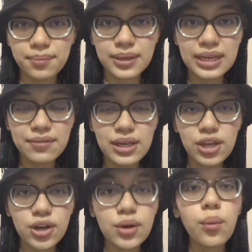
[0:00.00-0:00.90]
giving
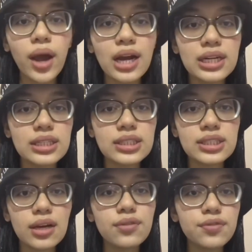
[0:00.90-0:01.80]
you an awareness
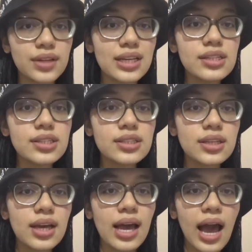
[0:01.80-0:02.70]
of this,
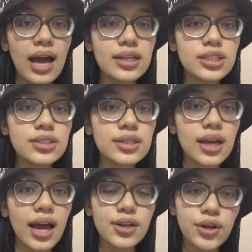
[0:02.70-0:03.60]
as
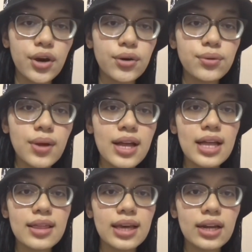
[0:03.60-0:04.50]
I know
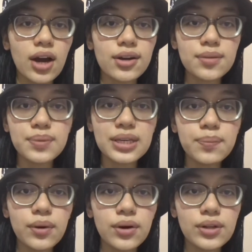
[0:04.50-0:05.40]
that other
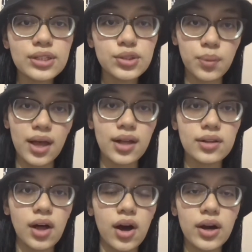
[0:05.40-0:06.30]
people as
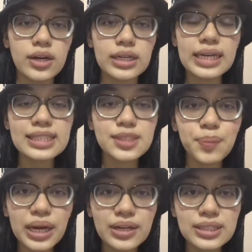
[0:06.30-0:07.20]
well are
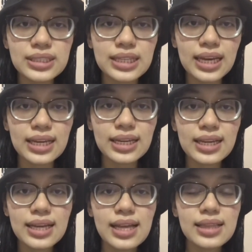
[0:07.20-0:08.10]
experiencing
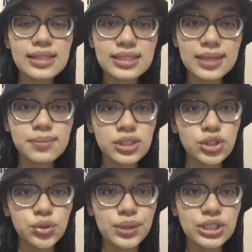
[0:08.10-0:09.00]
the same
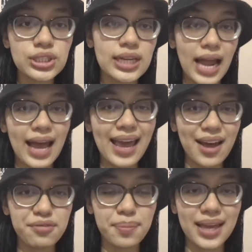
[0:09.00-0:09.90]
situation that I
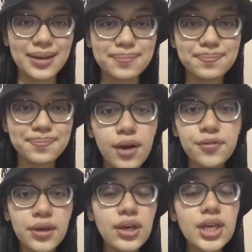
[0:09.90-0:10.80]
have been. A
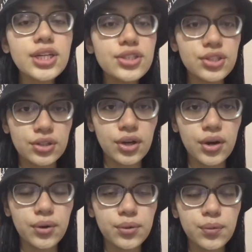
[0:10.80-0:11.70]
few years ago,